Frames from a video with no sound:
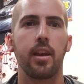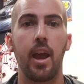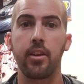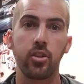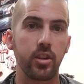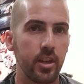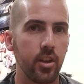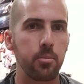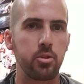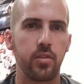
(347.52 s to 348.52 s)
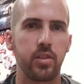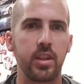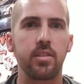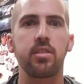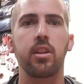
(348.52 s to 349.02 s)
As you can tell, I'm shifting
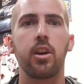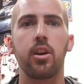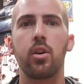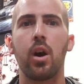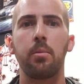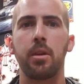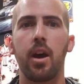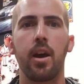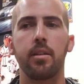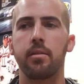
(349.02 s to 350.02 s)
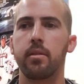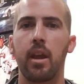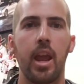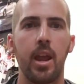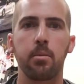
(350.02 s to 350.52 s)
it slow. I'm not
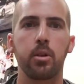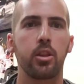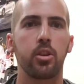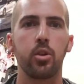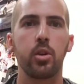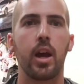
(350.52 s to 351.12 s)
hammering through it.